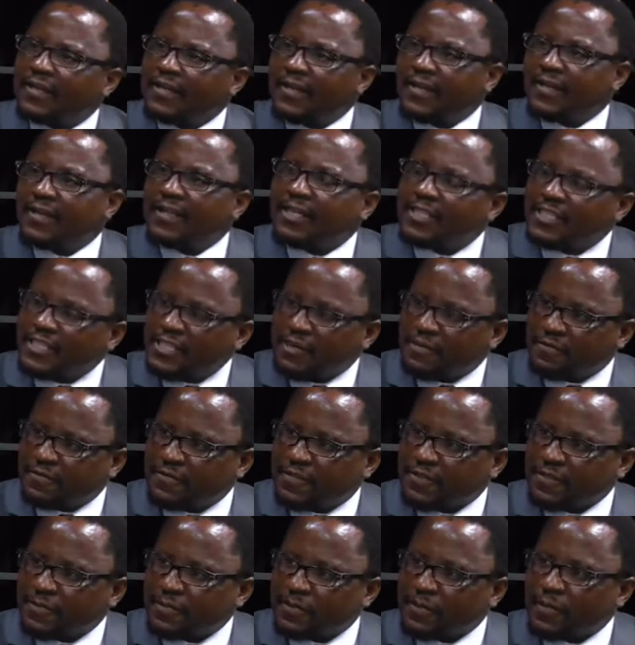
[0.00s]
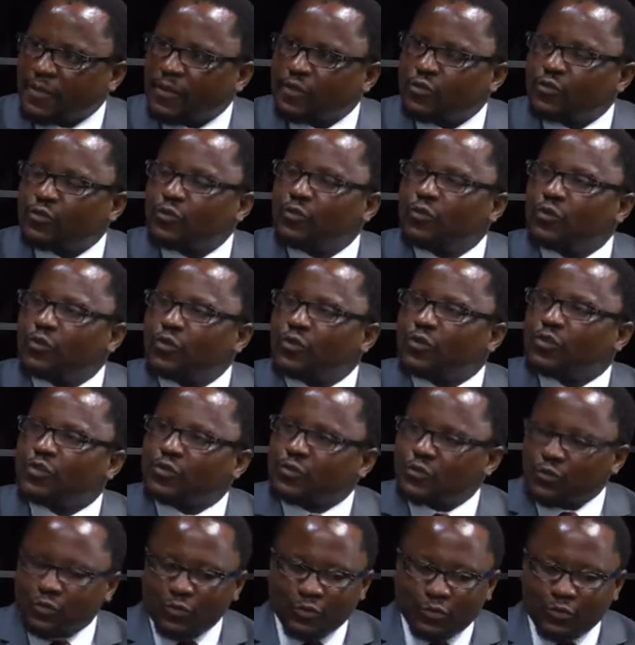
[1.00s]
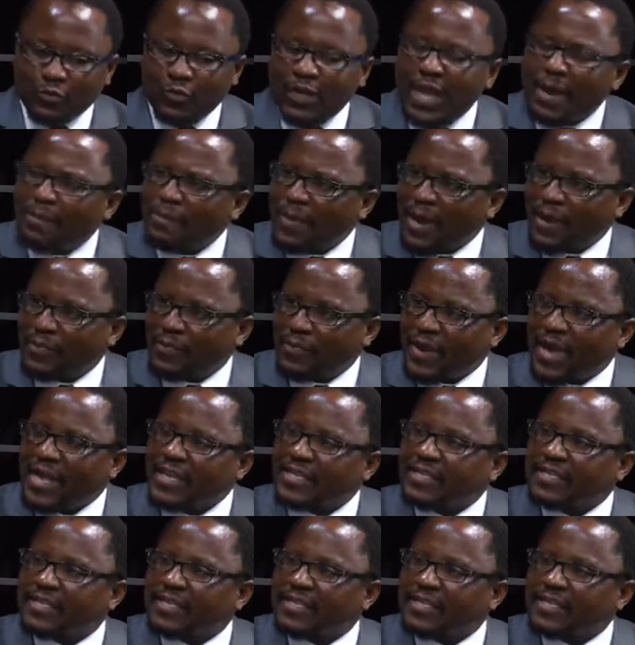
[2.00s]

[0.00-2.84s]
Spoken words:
chiefs to lap up. And